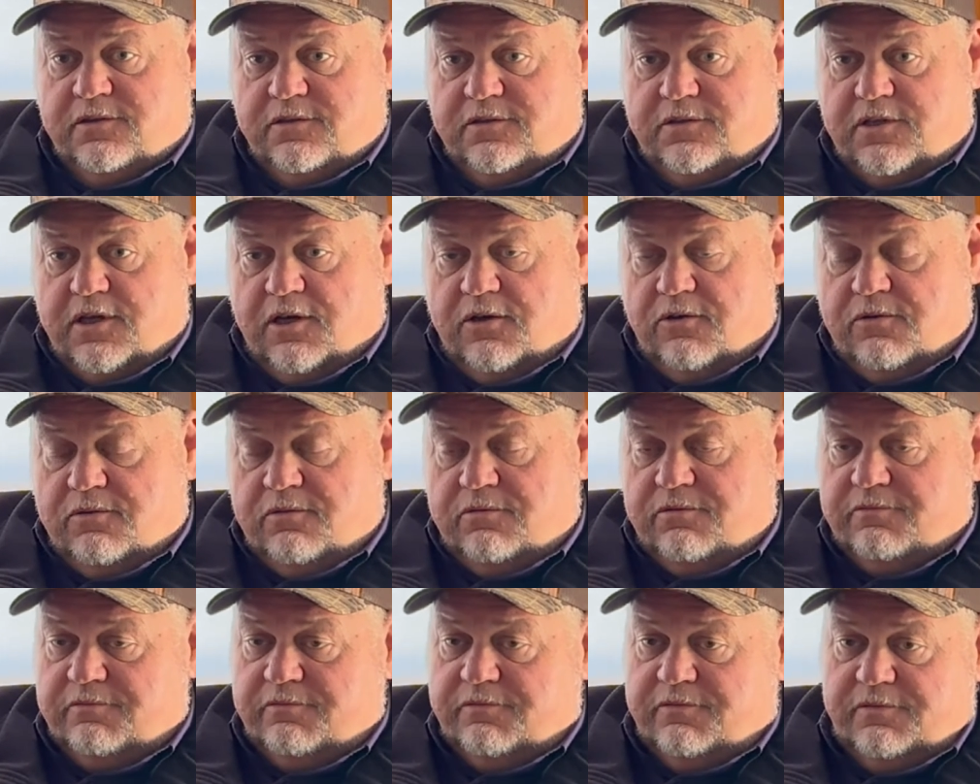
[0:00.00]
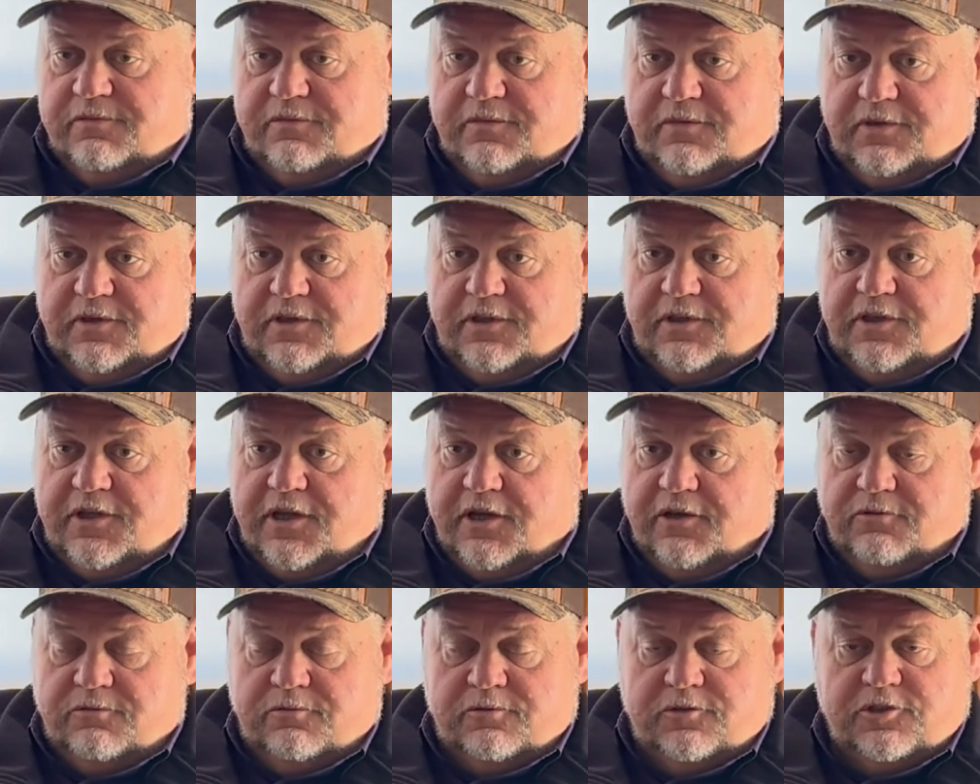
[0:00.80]
So,
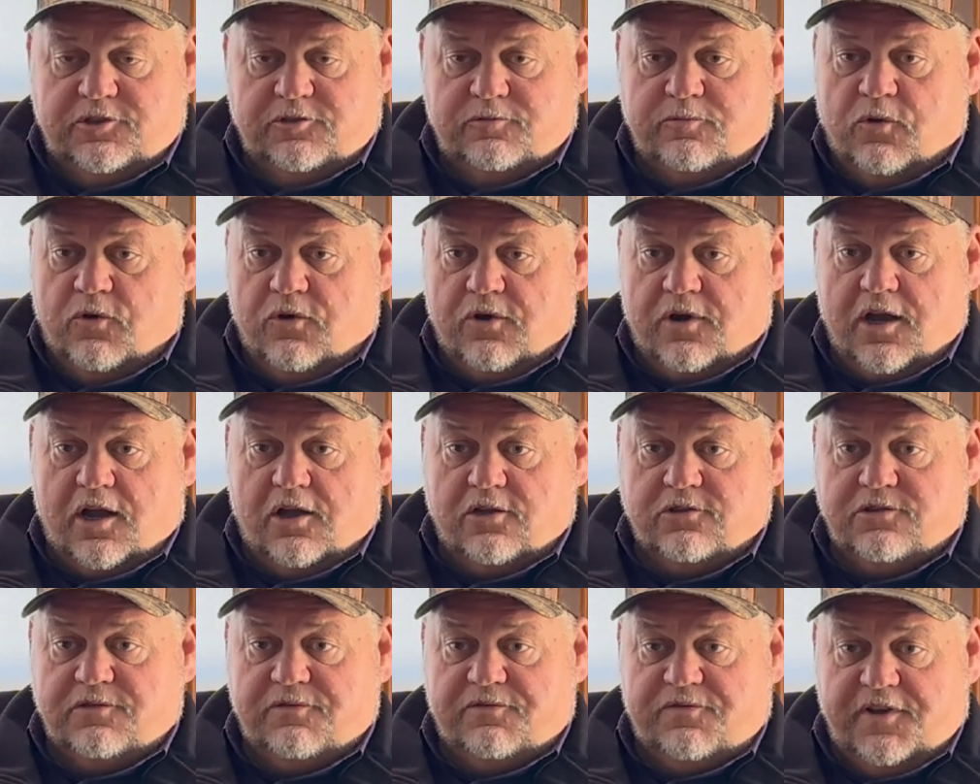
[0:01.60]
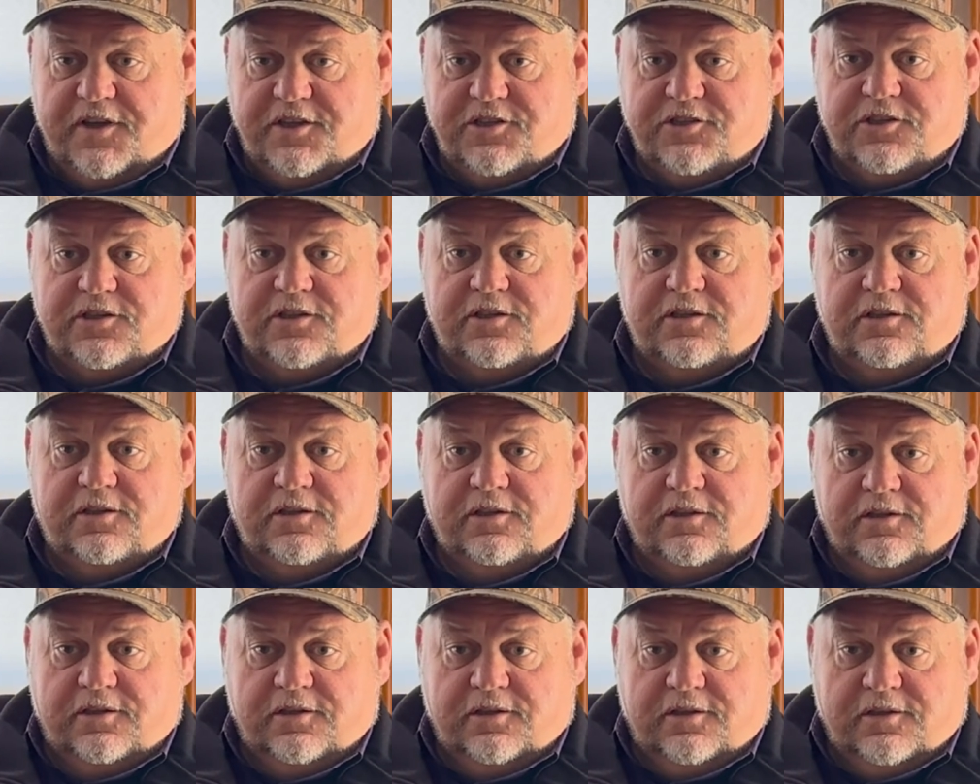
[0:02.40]
just more cost efficient
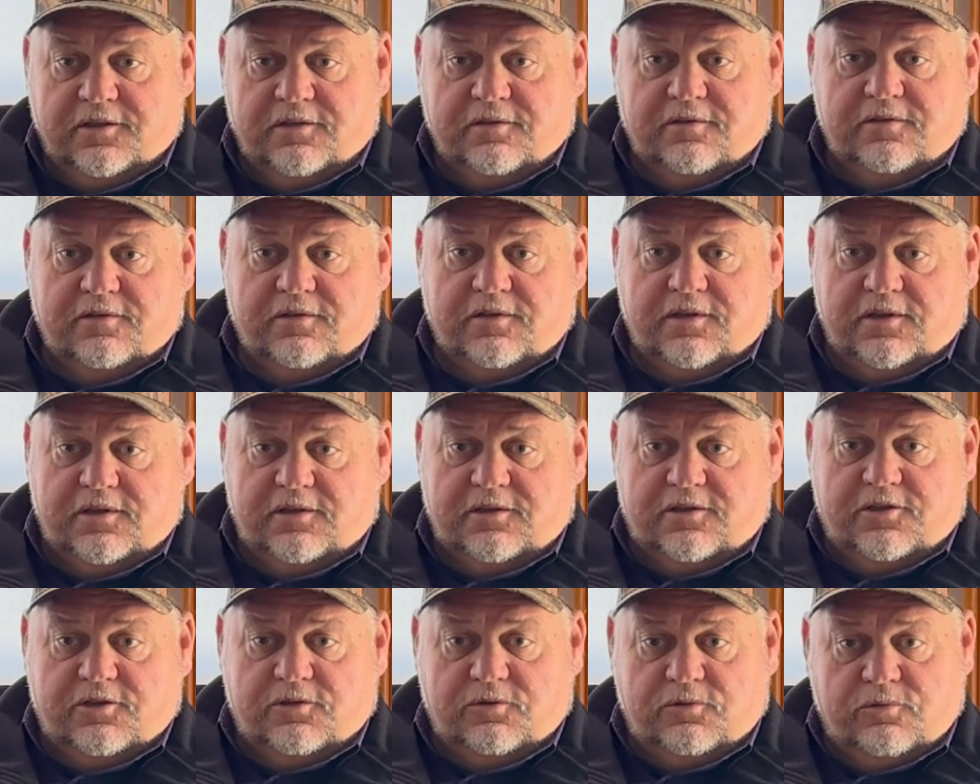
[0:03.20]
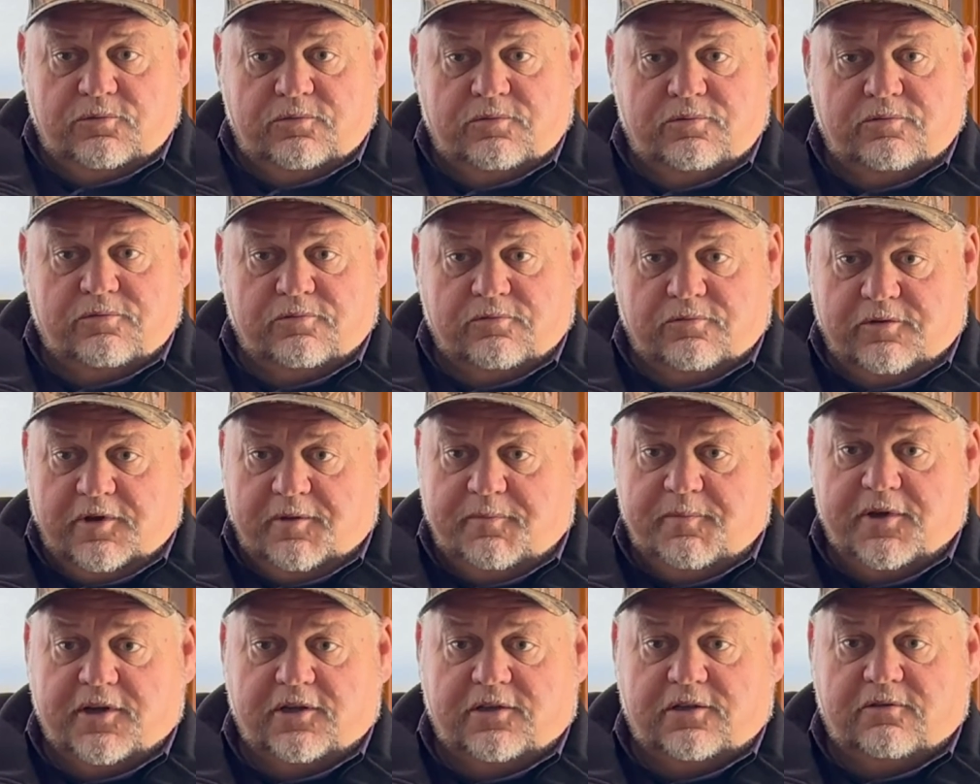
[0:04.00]
to
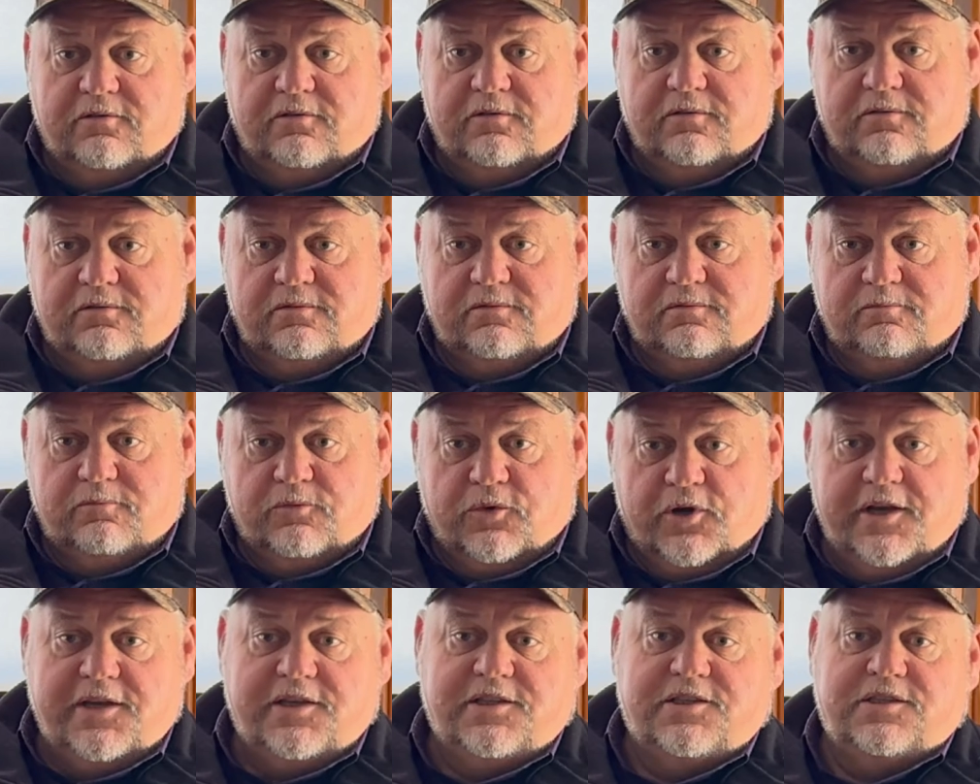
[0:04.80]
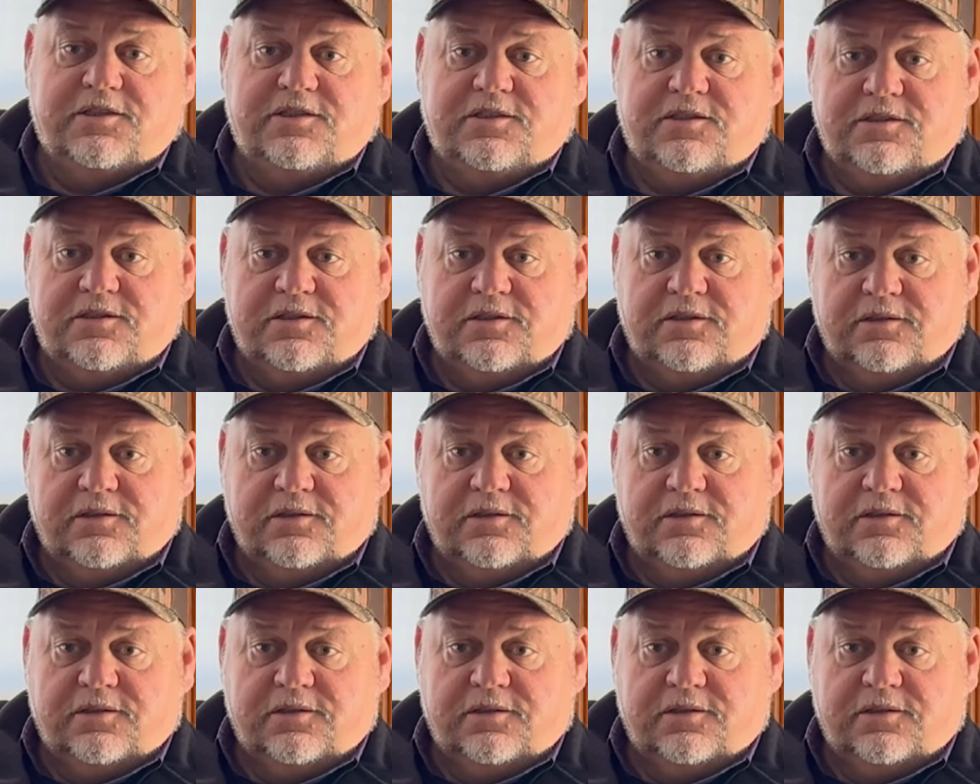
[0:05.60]
rebuild the bridges.